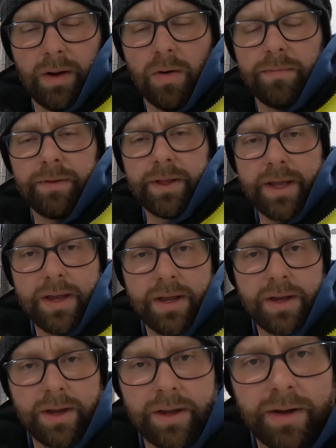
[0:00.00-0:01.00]
Hopefully
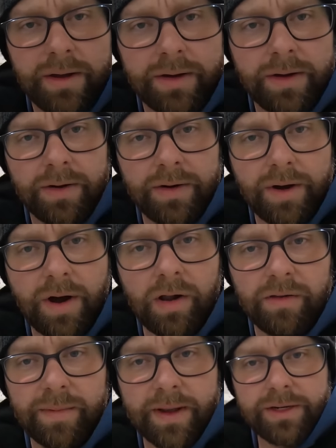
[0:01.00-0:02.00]

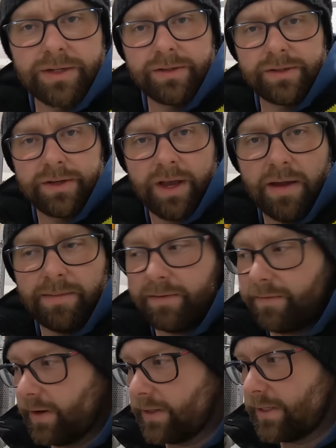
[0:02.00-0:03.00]
all of my issues have
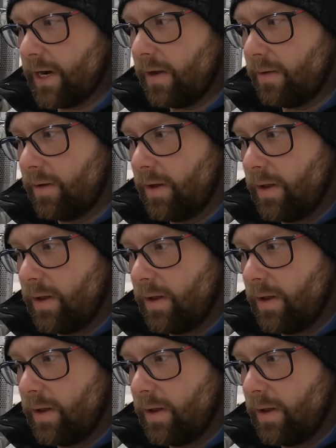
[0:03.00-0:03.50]
been fixed now.